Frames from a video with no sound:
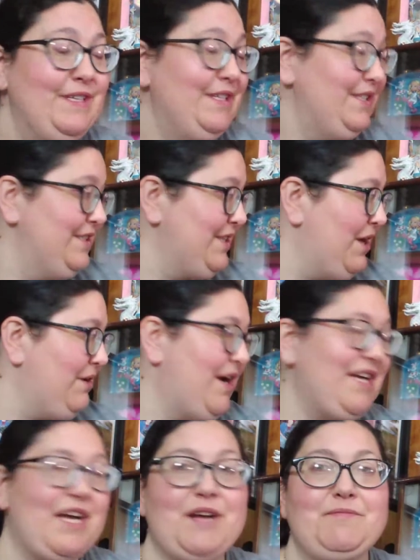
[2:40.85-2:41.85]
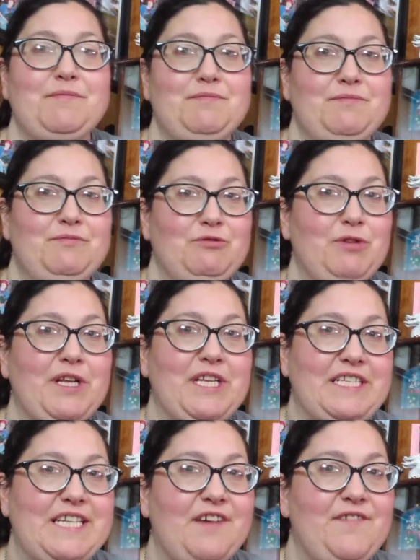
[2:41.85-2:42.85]
So I'm
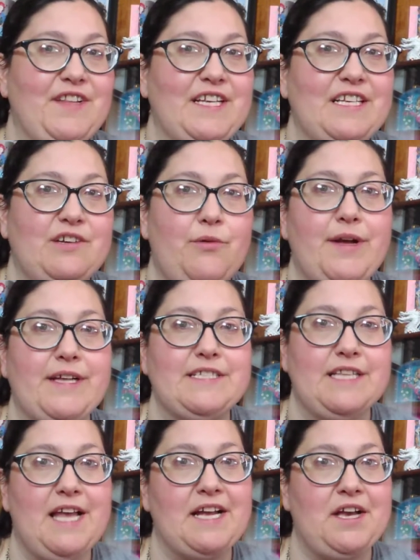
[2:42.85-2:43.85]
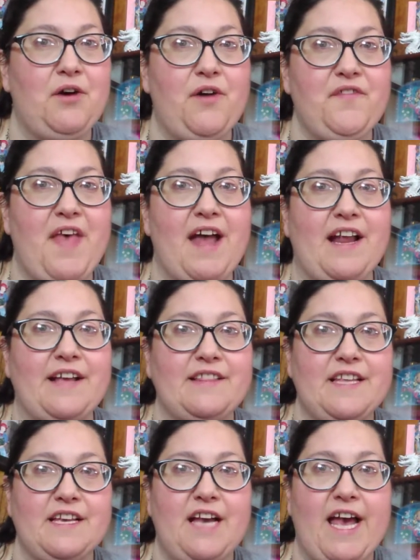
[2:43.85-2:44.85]
really definitely going to let go of that. I
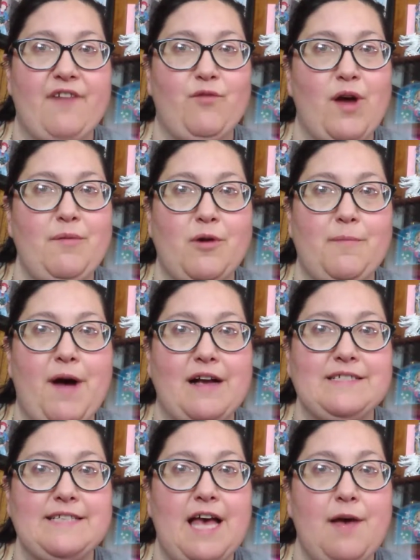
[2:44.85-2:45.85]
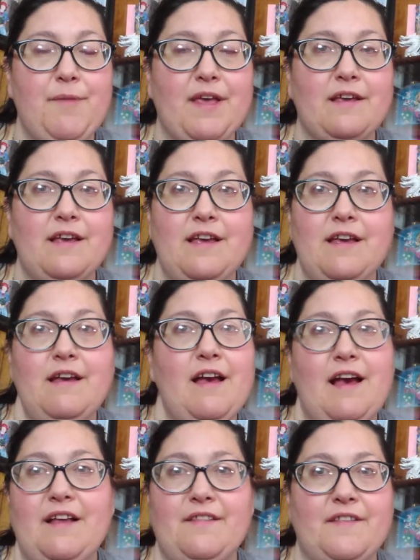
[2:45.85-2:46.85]
think I have one more box coming,
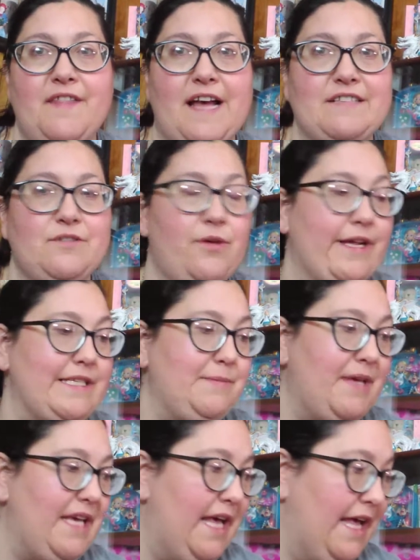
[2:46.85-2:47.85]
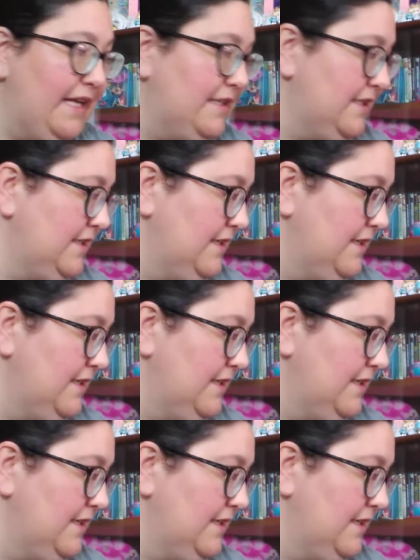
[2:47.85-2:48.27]
and then that's going to be it.